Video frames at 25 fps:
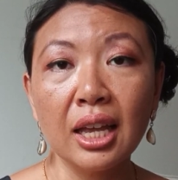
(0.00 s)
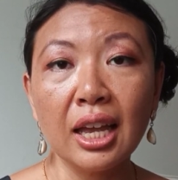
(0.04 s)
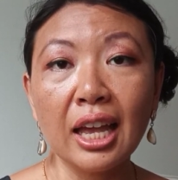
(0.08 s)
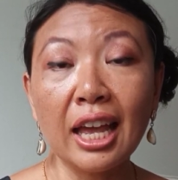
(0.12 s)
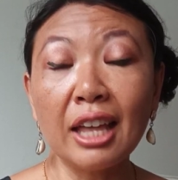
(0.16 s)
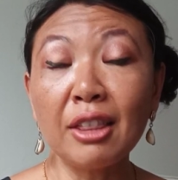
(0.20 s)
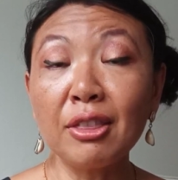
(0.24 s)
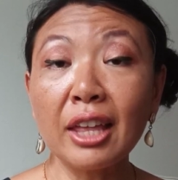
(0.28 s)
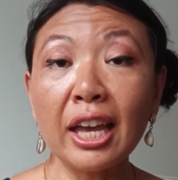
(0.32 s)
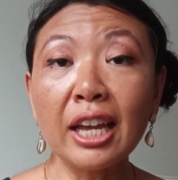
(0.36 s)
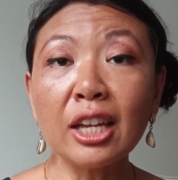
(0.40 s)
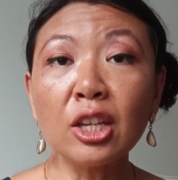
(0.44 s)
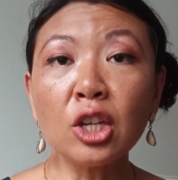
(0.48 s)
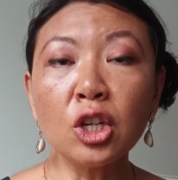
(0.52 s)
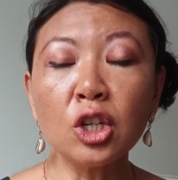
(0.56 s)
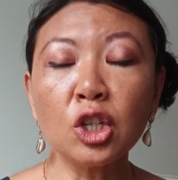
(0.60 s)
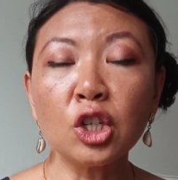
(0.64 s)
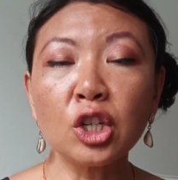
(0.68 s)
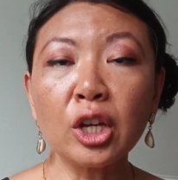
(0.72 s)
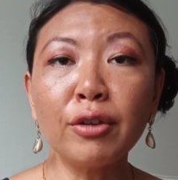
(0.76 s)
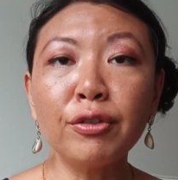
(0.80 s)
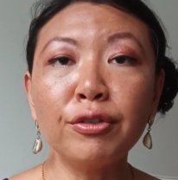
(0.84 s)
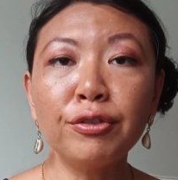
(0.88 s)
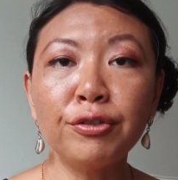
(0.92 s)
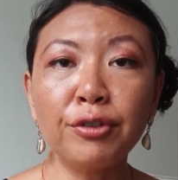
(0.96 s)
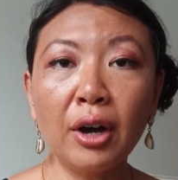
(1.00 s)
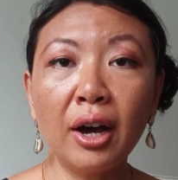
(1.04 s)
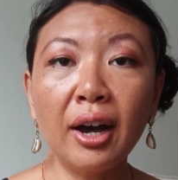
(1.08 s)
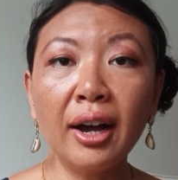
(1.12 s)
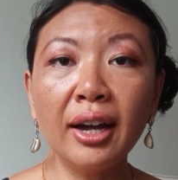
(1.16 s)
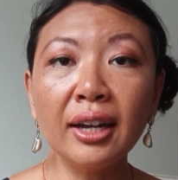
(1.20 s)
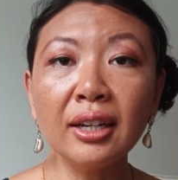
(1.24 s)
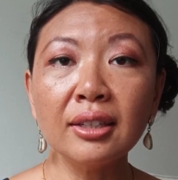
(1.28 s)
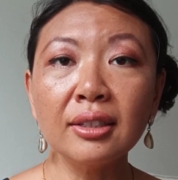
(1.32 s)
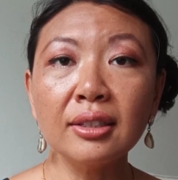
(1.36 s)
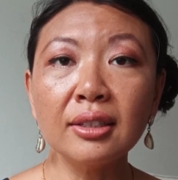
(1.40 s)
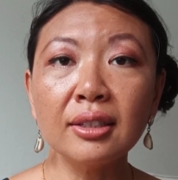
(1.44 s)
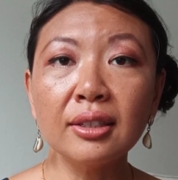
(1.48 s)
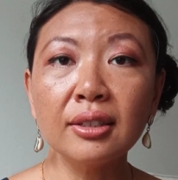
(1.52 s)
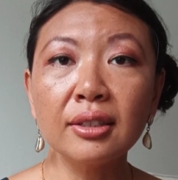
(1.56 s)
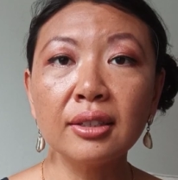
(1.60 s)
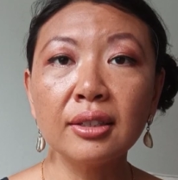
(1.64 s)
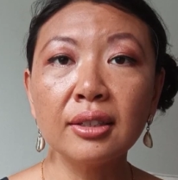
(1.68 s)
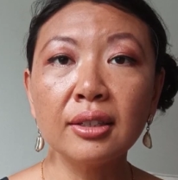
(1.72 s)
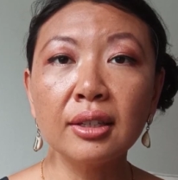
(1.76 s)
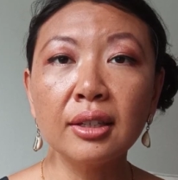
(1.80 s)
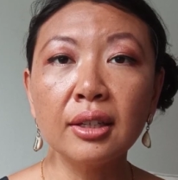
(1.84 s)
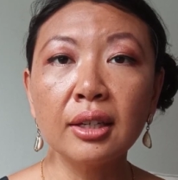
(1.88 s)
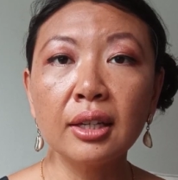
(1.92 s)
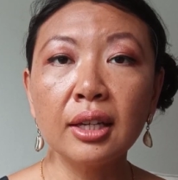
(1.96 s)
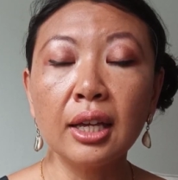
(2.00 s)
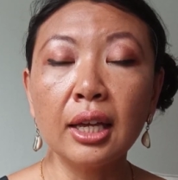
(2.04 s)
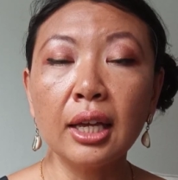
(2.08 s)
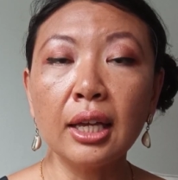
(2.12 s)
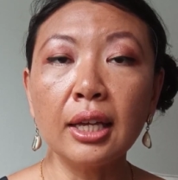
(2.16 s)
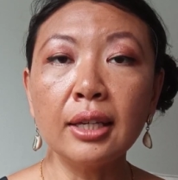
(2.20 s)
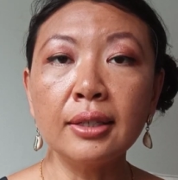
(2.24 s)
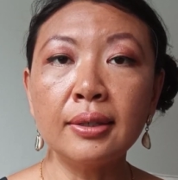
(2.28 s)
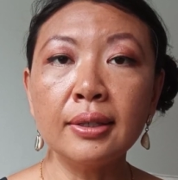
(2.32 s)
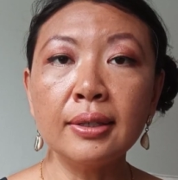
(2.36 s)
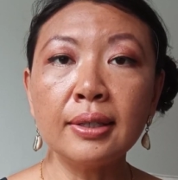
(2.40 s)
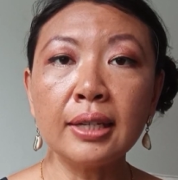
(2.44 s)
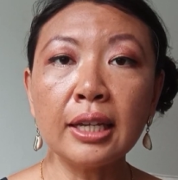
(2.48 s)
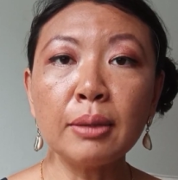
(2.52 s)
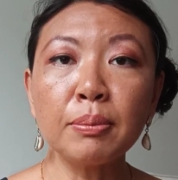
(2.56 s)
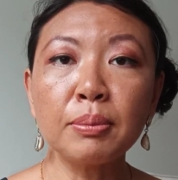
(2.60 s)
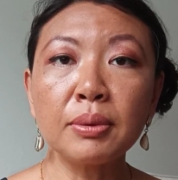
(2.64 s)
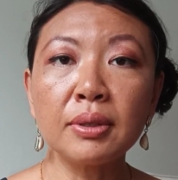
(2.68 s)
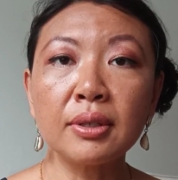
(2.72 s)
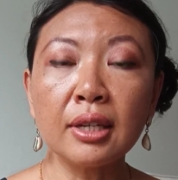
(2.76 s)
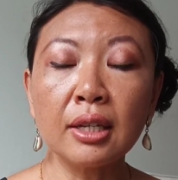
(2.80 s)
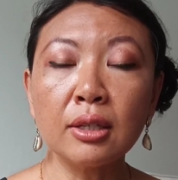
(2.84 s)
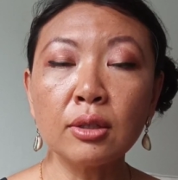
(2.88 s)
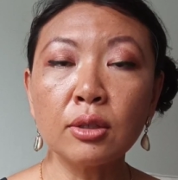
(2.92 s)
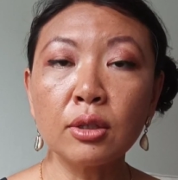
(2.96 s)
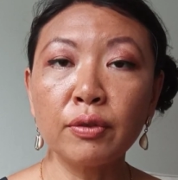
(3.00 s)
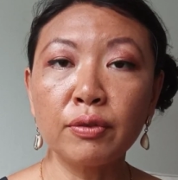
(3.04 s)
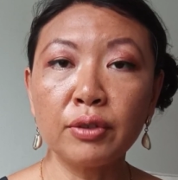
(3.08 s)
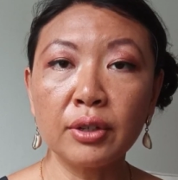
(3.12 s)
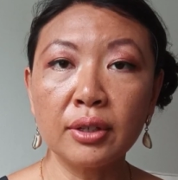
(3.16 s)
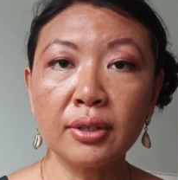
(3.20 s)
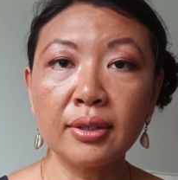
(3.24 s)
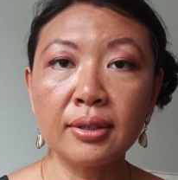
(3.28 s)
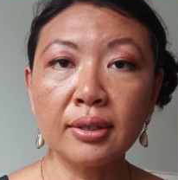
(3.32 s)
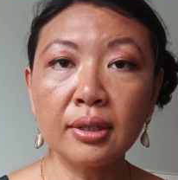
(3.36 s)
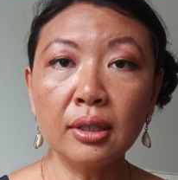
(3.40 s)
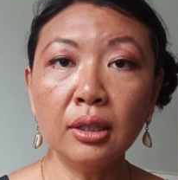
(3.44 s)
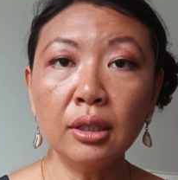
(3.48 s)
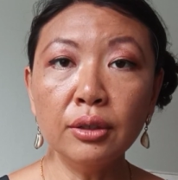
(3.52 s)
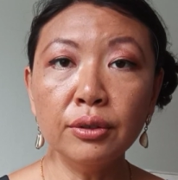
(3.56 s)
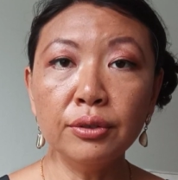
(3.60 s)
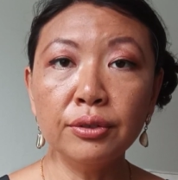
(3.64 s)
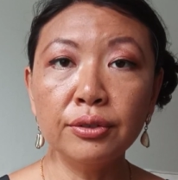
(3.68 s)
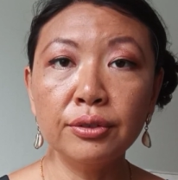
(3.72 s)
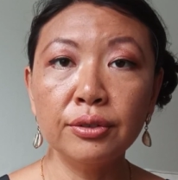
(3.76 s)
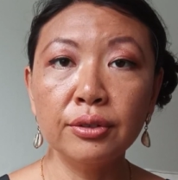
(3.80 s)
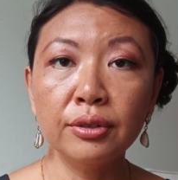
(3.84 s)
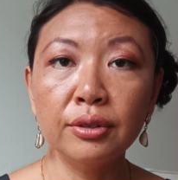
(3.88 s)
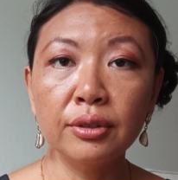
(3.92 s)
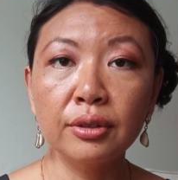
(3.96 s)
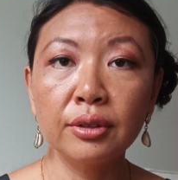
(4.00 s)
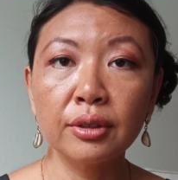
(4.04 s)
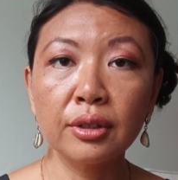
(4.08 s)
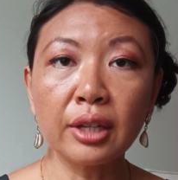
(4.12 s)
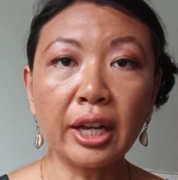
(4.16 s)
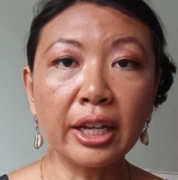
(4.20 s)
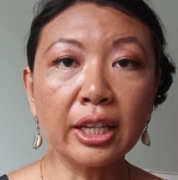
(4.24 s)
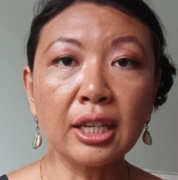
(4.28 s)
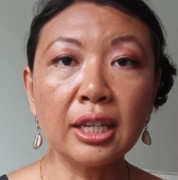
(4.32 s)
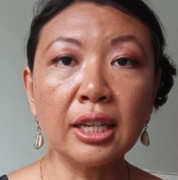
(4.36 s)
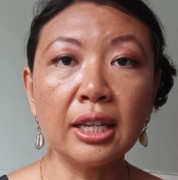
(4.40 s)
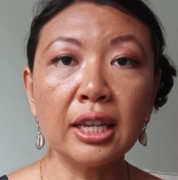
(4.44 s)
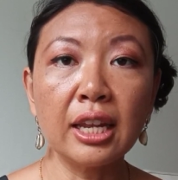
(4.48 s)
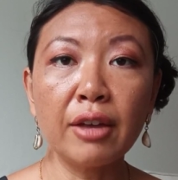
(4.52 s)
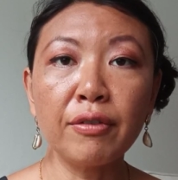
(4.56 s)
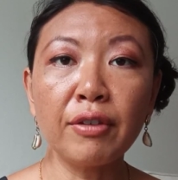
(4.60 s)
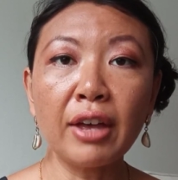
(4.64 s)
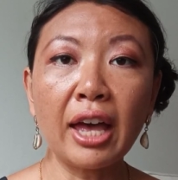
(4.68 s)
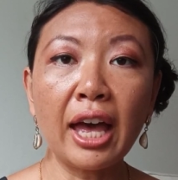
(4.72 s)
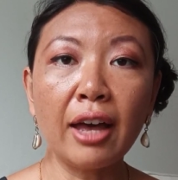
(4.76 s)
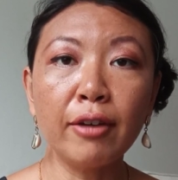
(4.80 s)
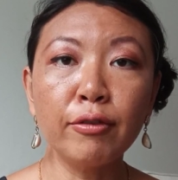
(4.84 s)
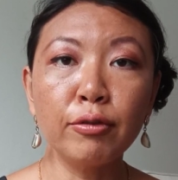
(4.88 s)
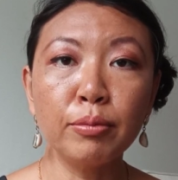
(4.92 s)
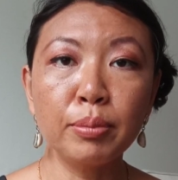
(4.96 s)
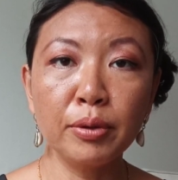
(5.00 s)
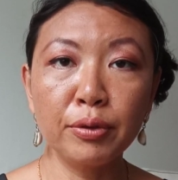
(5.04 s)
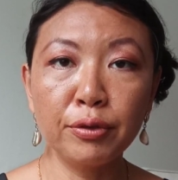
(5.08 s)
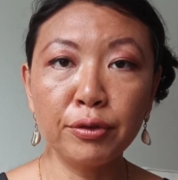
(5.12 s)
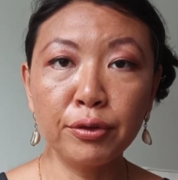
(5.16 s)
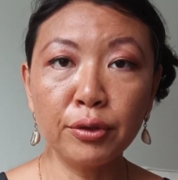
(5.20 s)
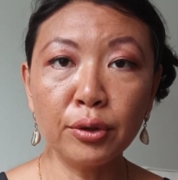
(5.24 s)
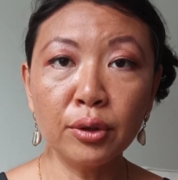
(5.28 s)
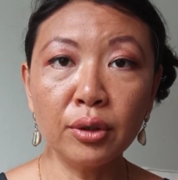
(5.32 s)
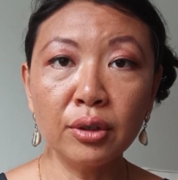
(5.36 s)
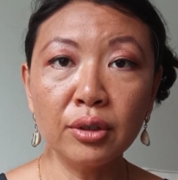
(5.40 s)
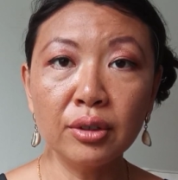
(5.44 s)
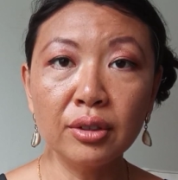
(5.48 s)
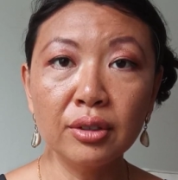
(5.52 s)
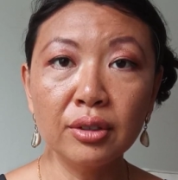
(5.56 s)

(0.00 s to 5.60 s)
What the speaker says: And there you shall find is a deep sense of yourself like you never have before.